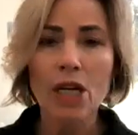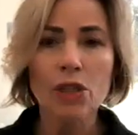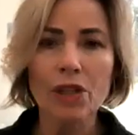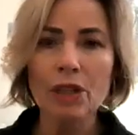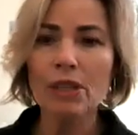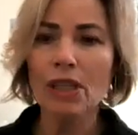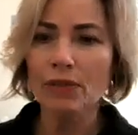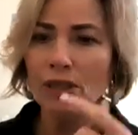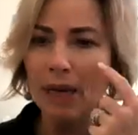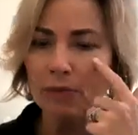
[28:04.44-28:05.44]
So I think we still
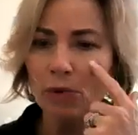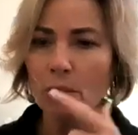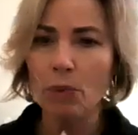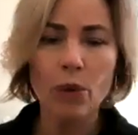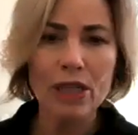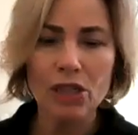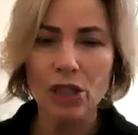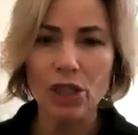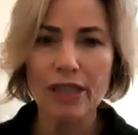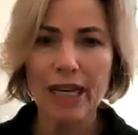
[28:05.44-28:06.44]
have time for one more question.
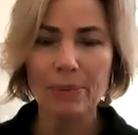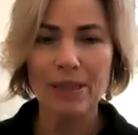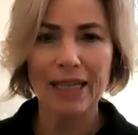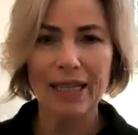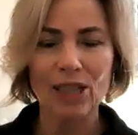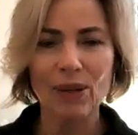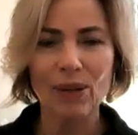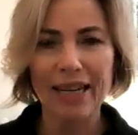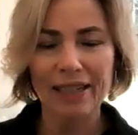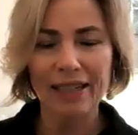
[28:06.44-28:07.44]
Kurt Thompson, I think you
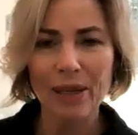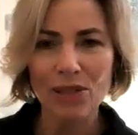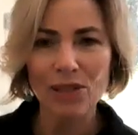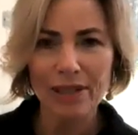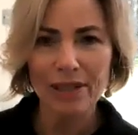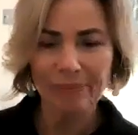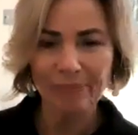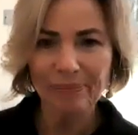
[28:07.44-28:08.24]
had a question.